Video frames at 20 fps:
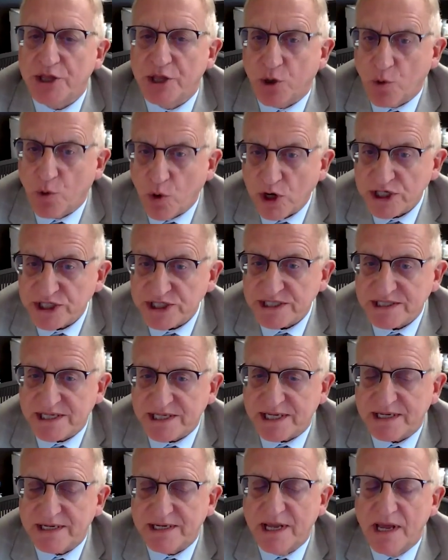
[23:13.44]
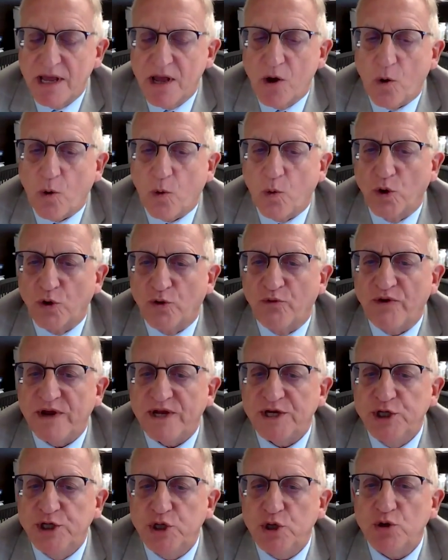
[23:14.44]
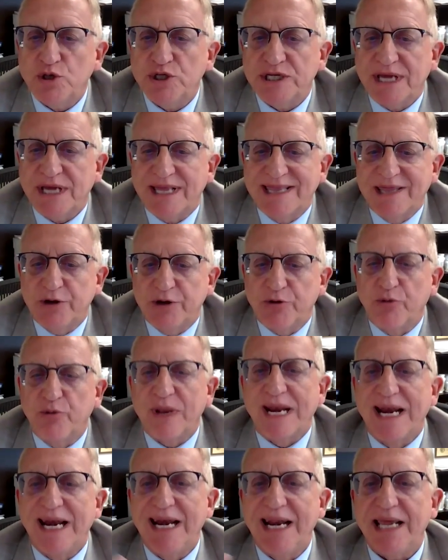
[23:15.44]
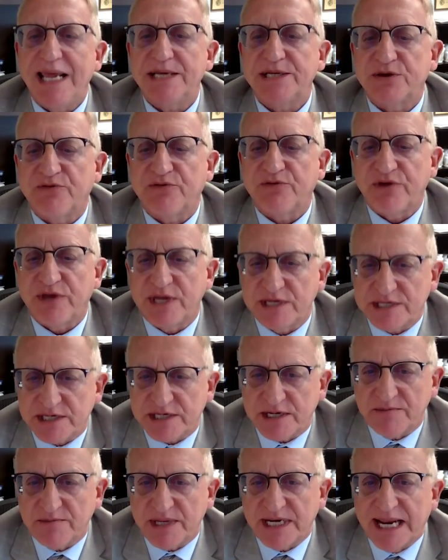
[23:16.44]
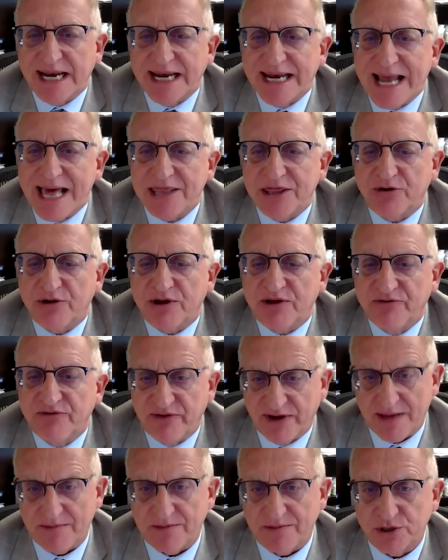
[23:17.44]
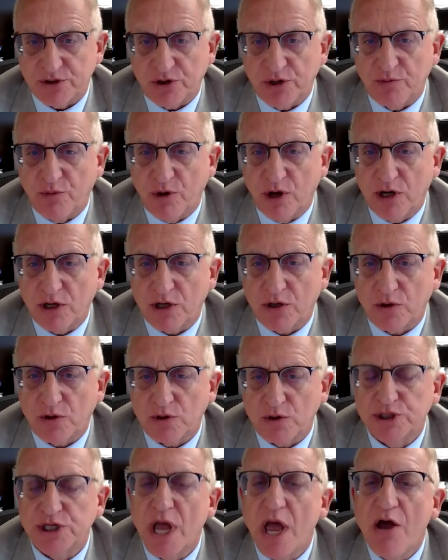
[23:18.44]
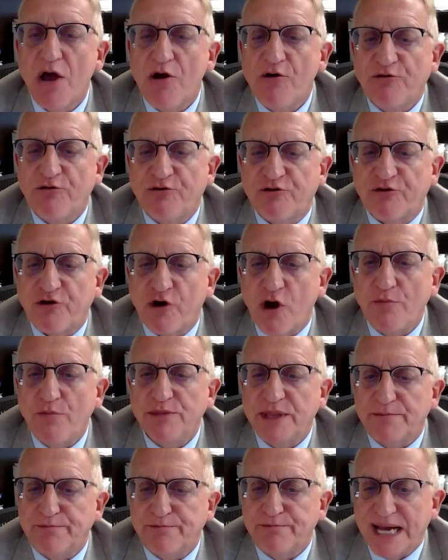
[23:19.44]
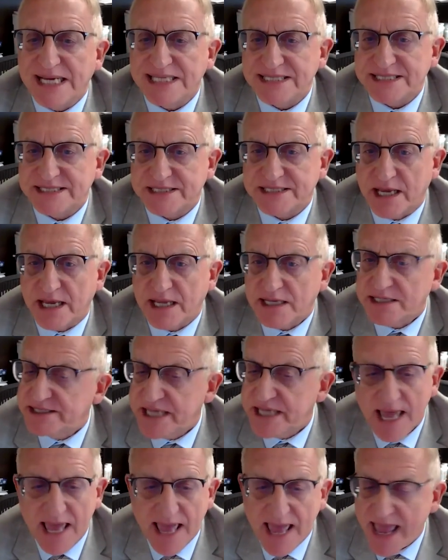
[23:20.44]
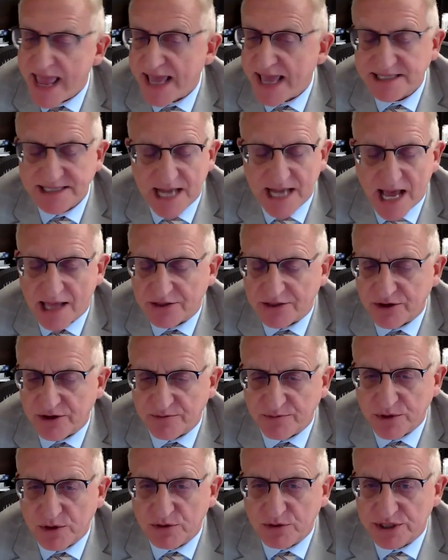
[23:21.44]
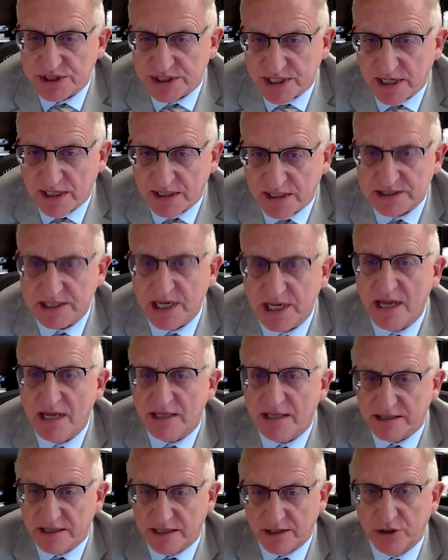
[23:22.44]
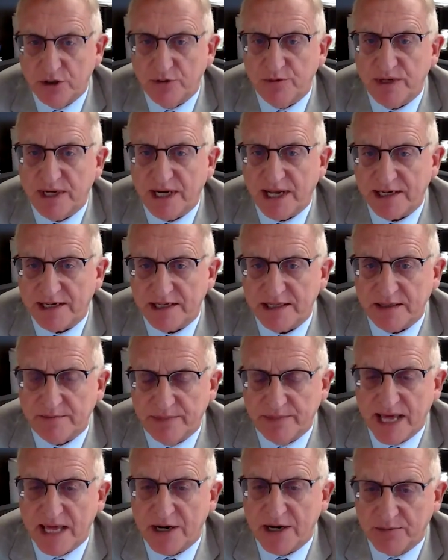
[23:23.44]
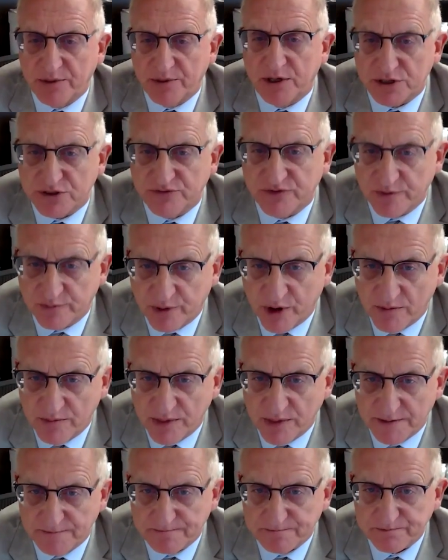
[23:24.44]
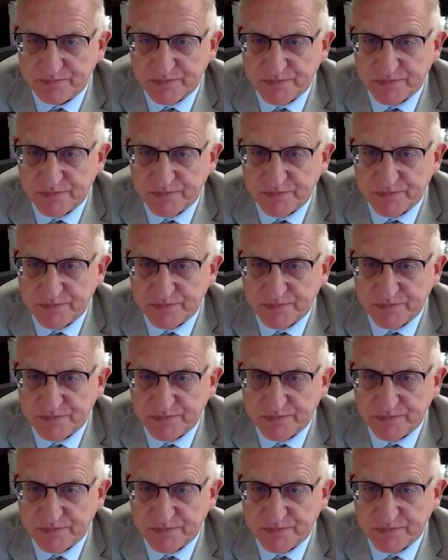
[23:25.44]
The quercetin will reduce the release of histamine and other inflammatory molecules from the mast cells and other immune cells that accumulate in the bladder because of the problem.